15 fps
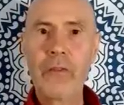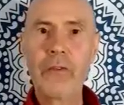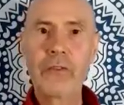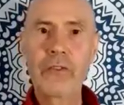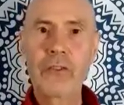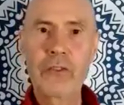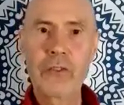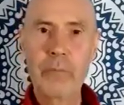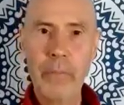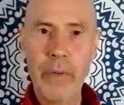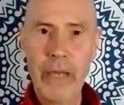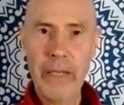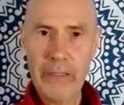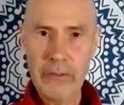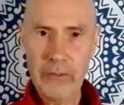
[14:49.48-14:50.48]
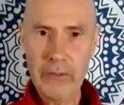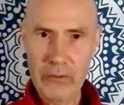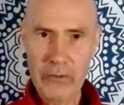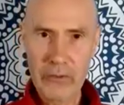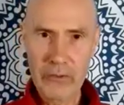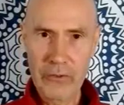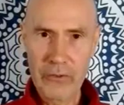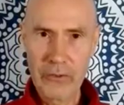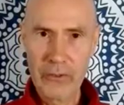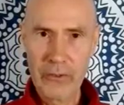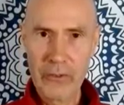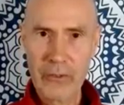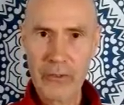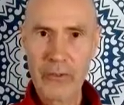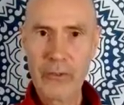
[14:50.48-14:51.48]
the space
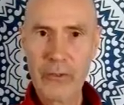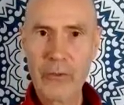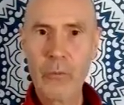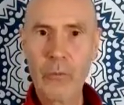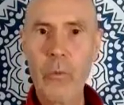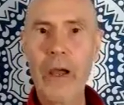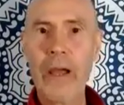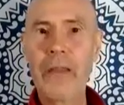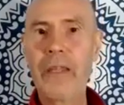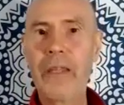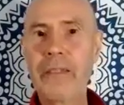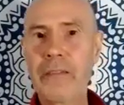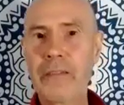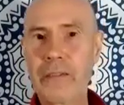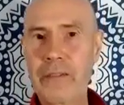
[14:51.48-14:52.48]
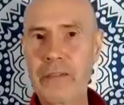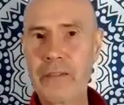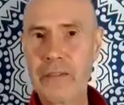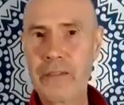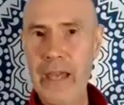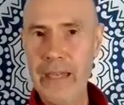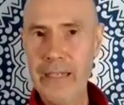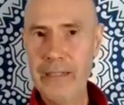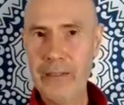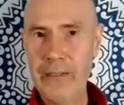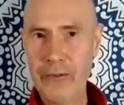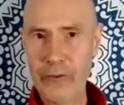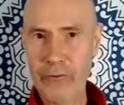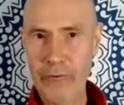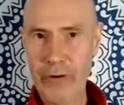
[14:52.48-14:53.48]
where they say
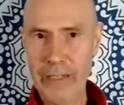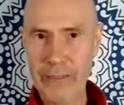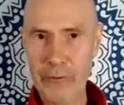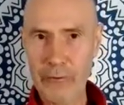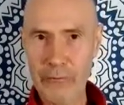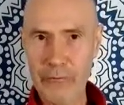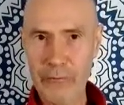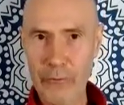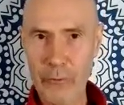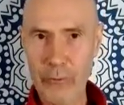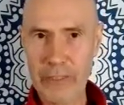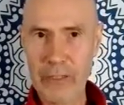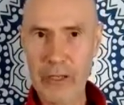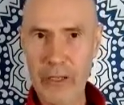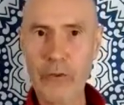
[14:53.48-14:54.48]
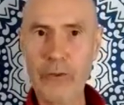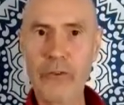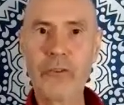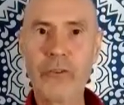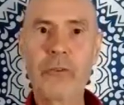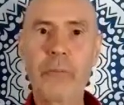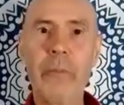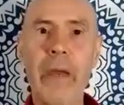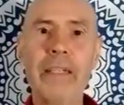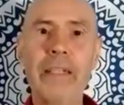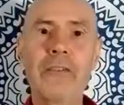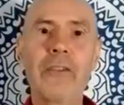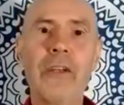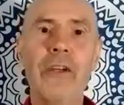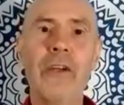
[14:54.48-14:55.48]
the cranial fluid goes, the
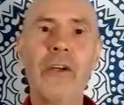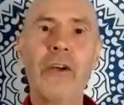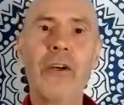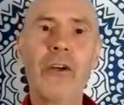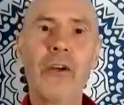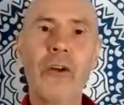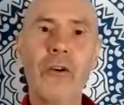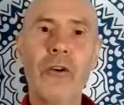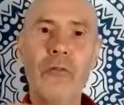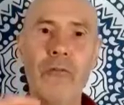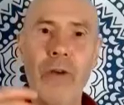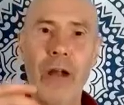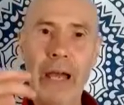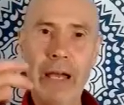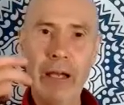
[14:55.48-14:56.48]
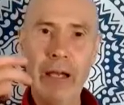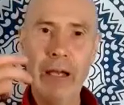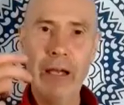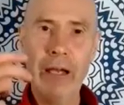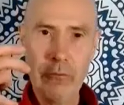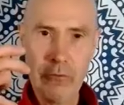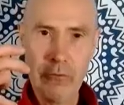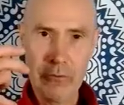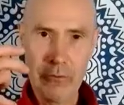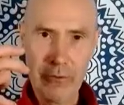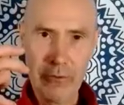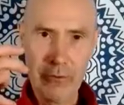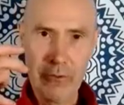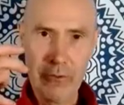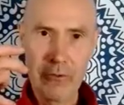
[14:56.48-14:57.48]
space around
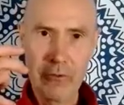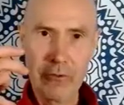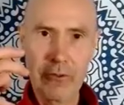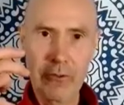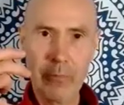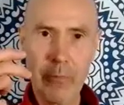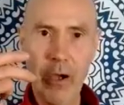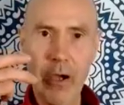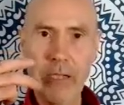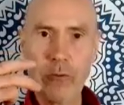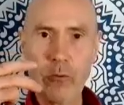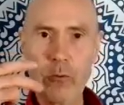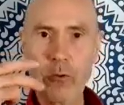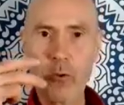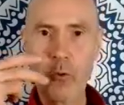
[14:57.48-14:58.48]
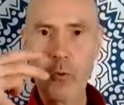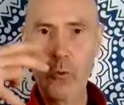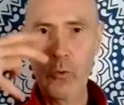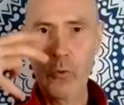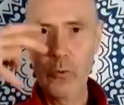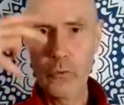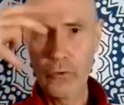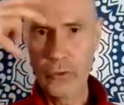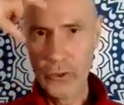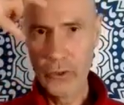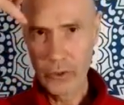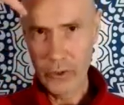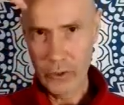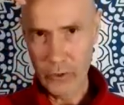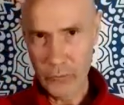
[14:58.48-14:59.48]
the spinal cord,
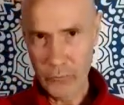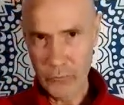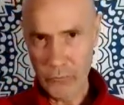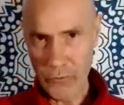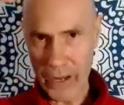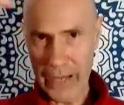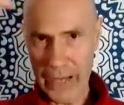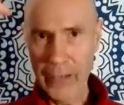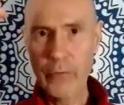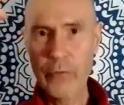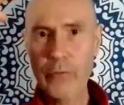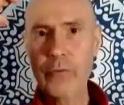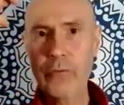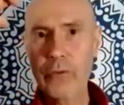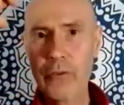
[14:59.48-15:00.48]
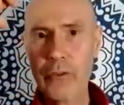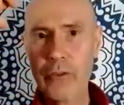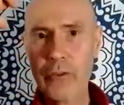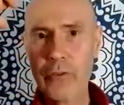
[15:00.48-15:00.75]
around